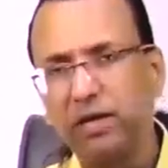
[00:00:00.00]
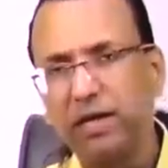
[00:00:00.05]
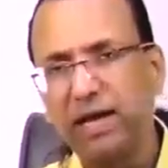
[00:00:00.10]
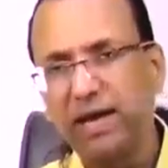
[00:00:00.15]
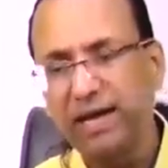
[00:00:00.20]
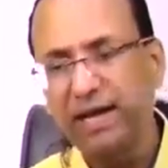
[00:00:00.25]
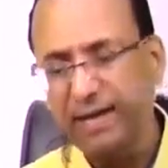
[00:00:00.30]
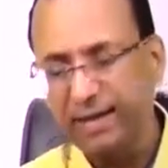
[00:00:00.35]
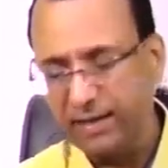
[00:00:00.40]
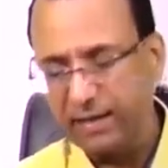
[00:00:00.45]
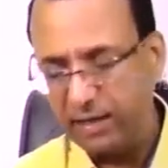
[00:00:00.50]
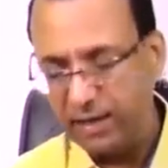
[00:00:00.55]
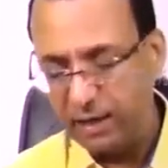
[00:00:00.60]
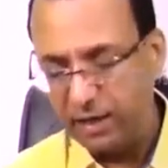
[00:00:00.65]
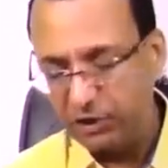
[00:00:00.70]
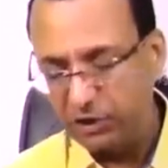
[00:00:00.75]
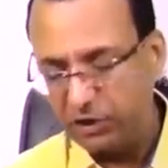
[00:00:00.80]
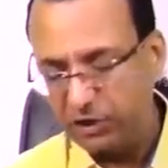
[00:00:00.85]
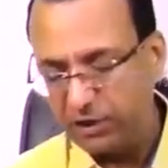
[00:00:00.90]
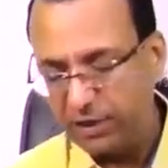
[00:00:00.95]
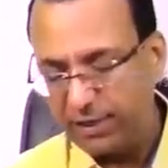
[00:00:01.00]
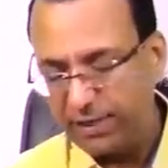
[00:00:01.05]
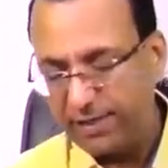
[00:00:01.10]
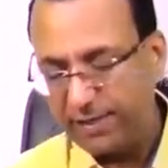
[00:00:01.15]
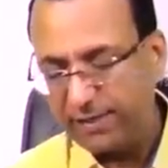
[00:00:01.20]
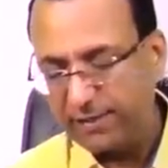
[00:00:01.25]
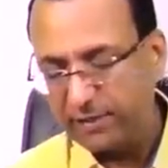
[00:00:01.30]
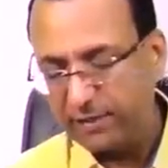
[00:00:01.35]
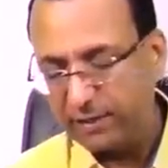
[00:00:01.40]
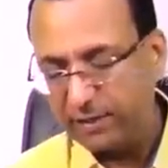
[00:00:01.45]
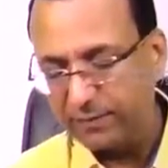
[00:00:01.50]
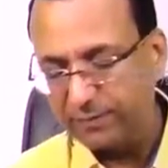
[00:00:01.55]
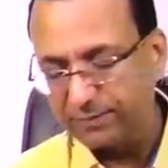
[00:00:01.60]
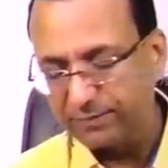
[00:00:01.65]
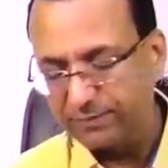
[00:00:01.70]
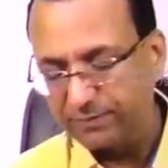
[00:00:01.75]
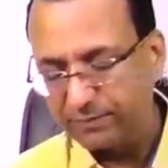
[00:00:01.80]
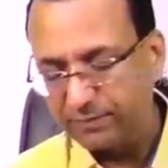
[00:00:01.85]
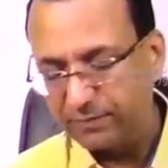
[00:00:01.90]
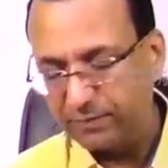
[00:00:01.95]
and ciliated
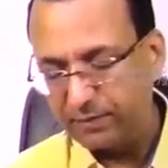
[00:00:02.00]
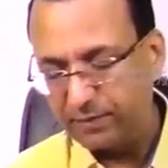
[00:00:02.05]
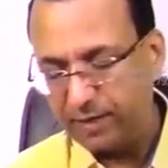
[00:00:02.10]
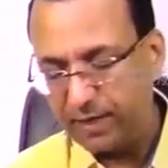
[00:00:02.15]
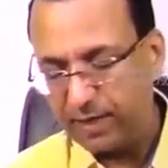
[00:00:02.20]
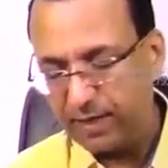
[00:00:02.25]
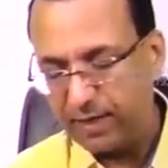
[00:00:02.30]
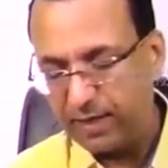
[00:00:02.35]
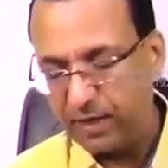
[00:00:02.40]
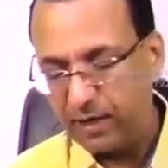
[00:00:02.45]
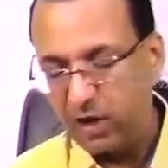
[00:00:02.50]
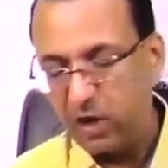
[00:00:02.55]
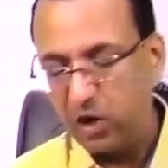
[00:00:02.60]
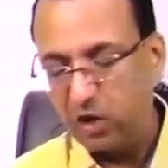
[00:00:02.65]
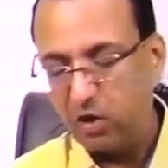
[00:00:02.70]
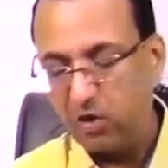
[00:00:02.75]
and